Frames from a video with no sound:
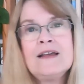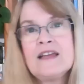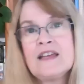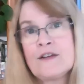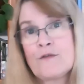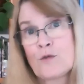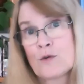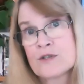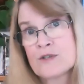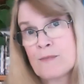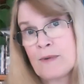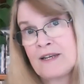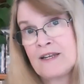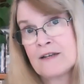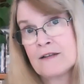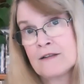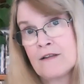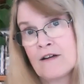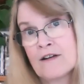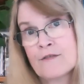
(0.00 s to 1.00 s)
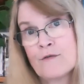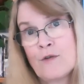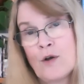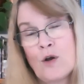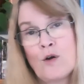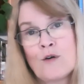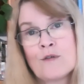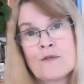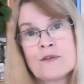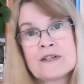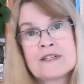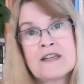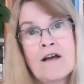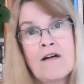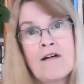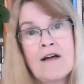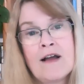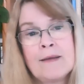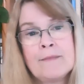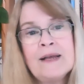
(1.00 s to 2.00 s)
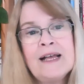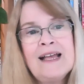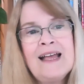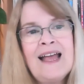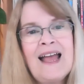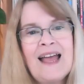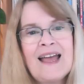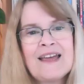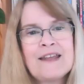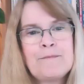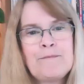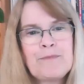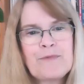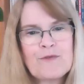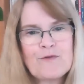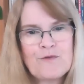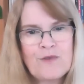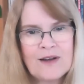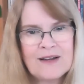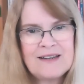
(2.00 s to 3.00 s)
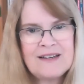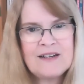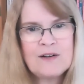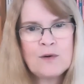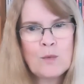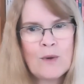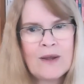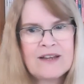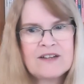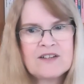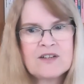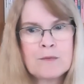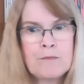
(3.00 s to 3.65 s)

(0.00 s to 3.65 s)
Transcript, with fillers: if we're spending a lot of overtime, and finding a way to